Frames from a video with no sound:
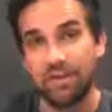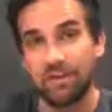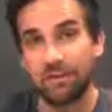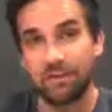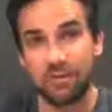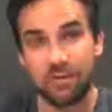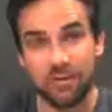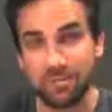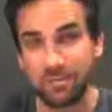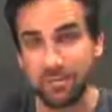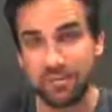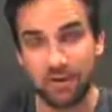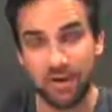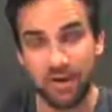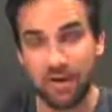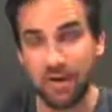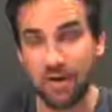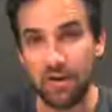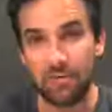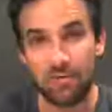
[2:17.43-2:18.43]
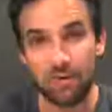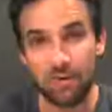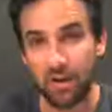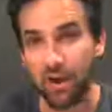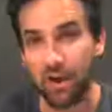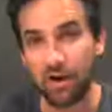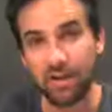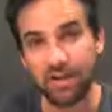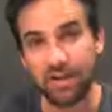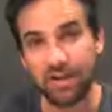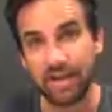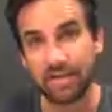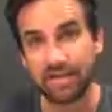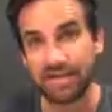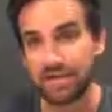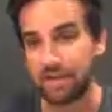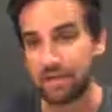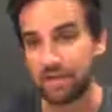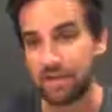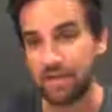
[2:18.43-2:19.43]
Christmas at home or the holidays
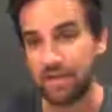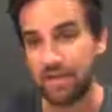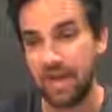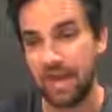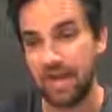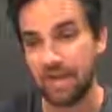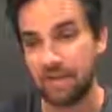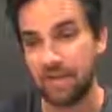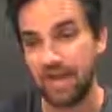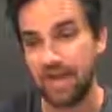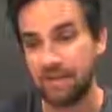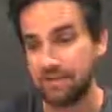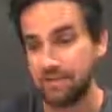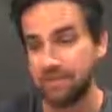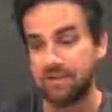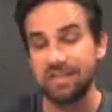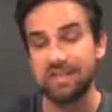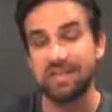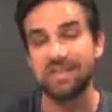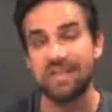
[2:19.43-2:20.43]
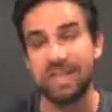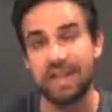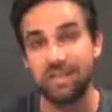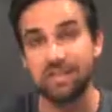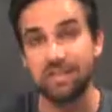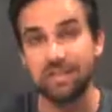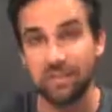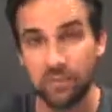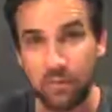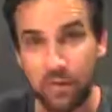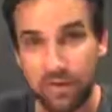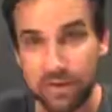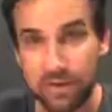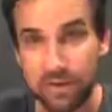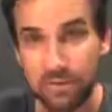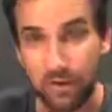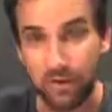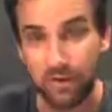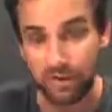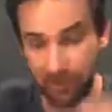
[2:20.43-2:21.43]
or something like that, and that is you just stand there in the one
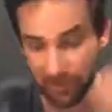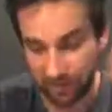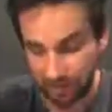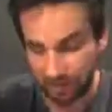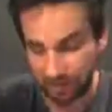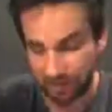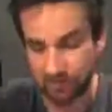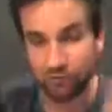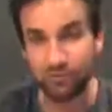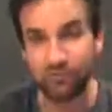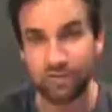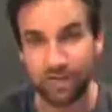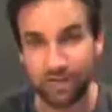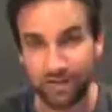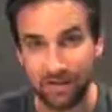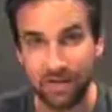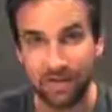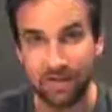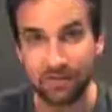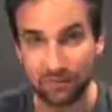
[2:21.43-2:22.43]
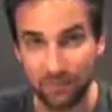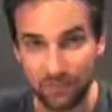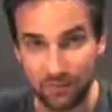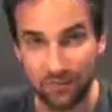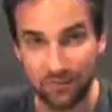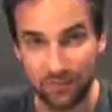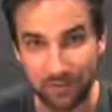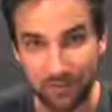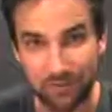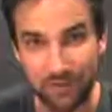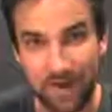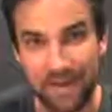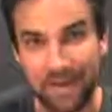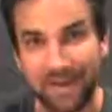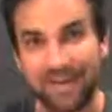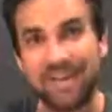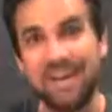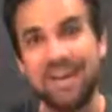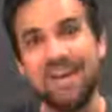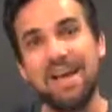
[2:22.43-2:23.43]
spot like you're a tree rooted to the ground,